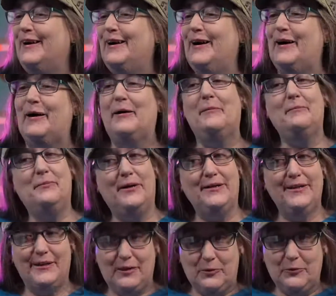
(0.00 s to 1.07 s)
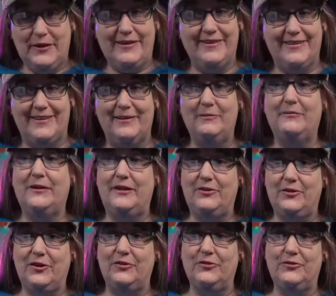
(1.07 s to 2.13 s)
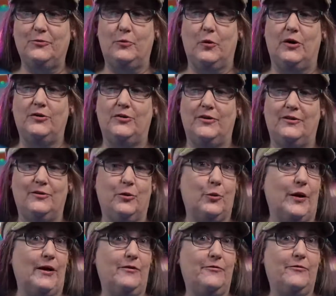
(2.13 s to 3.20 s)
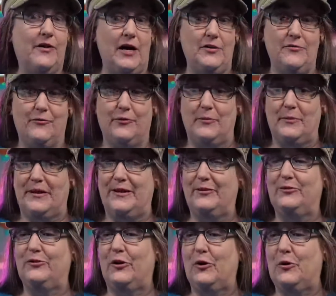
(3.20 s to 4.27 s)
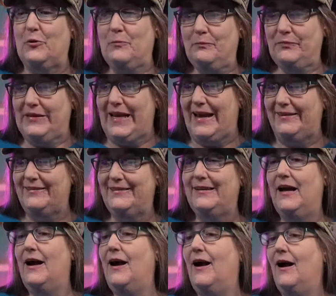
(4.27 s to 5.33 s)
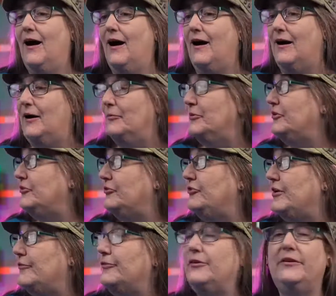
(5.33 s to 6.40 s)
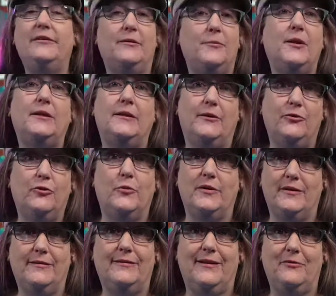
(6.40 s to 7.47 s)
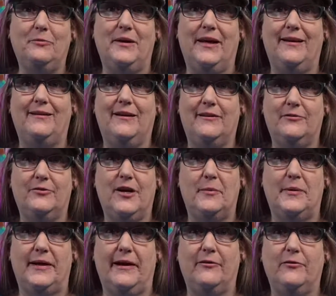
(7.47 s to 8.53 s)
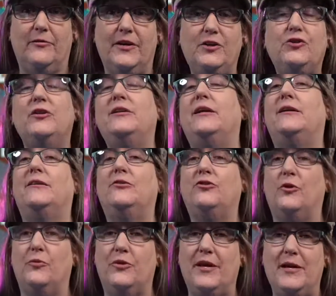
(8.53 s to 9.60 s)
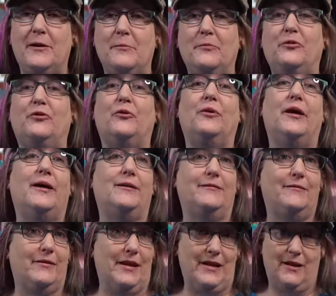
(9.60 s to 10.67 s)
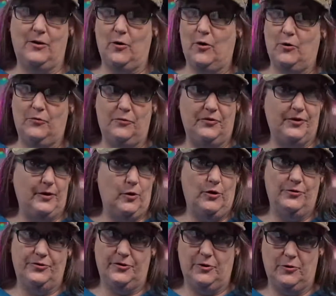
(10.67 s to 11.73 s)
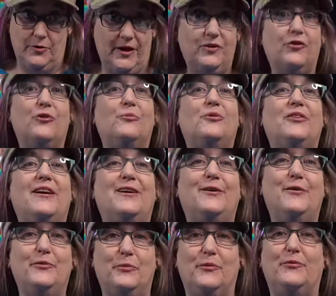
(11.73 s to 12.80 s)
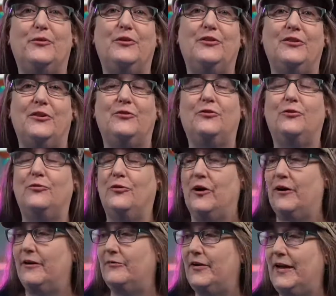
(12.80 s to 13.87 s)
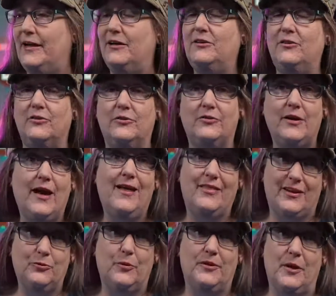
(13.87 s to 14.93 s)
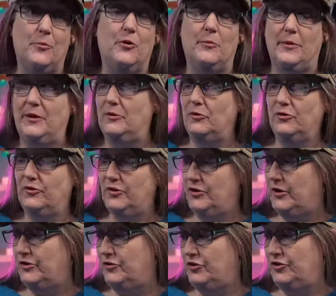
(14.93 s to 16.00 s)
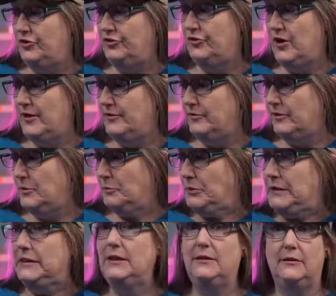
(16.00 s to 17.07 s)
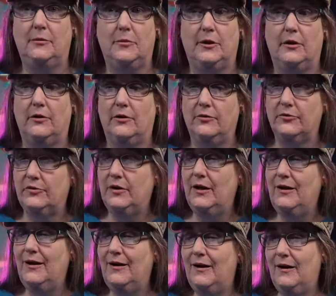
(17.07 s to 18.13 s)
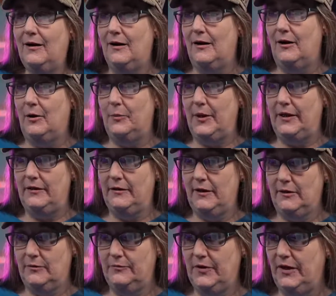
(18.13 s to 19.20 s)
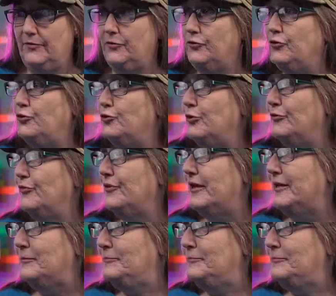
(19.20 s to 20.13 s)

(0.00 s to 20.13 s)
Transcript: But, we did it. It just wasn't great fun for me. So, yes, this is definitely something that is going to save me a lot of time and aggravation. And I've showed them so that they can hopefully also catch themselves before this gets too far out of hand, because that's why they brought me in, because it just gotten completely bonkers. And, life is too short for that.